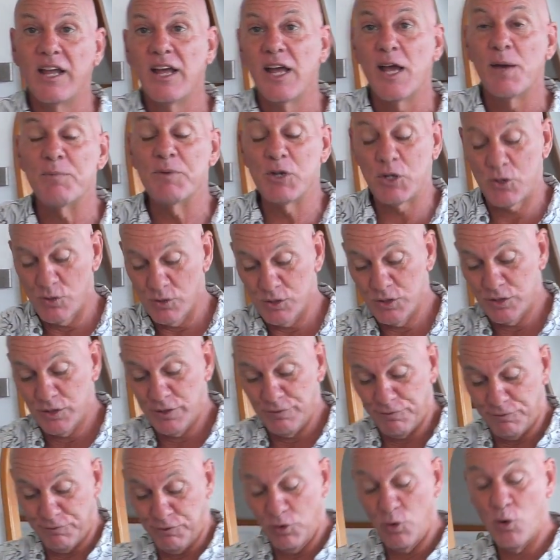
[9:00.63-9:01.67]
And because the
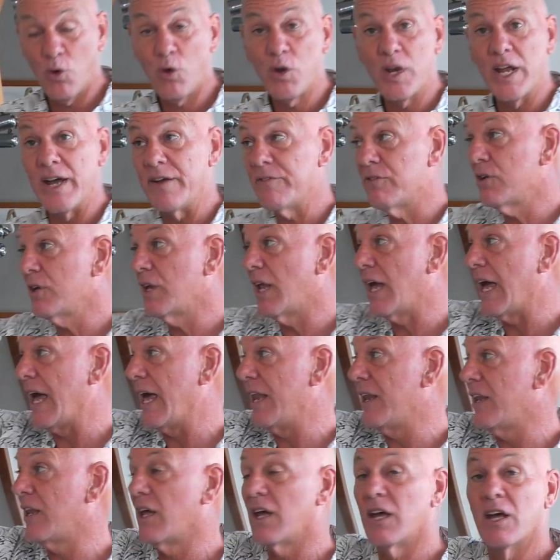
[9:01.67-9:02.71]
floor level
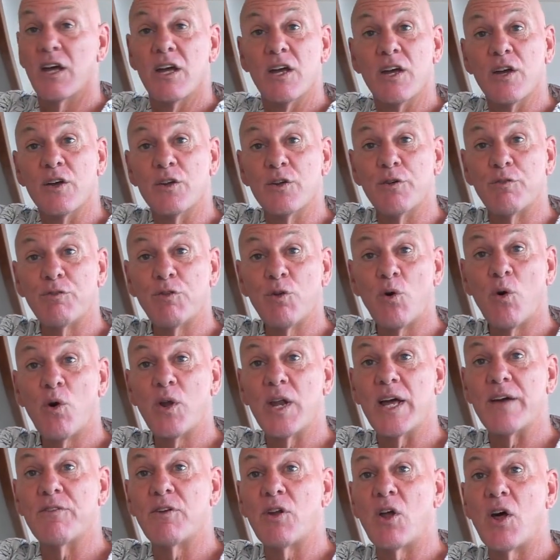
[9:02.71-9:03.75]
and the floor
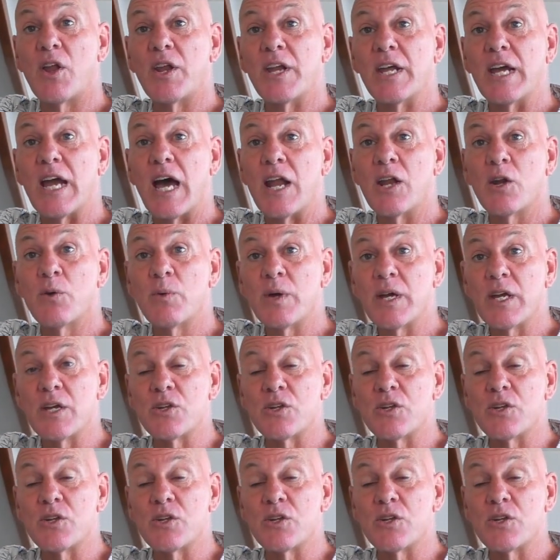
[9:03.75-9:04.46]
level on the underwing